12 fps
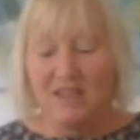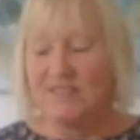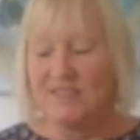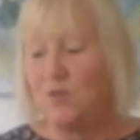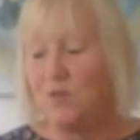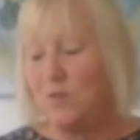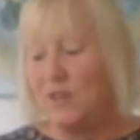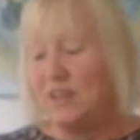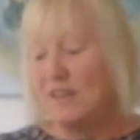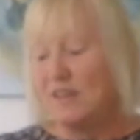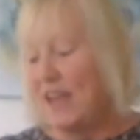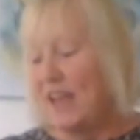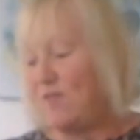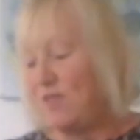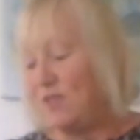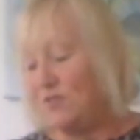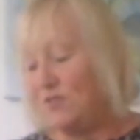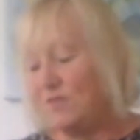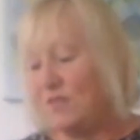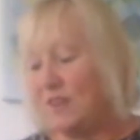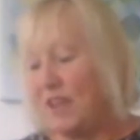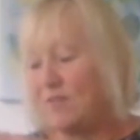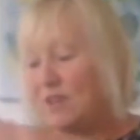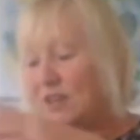So we can carry on
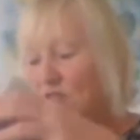having a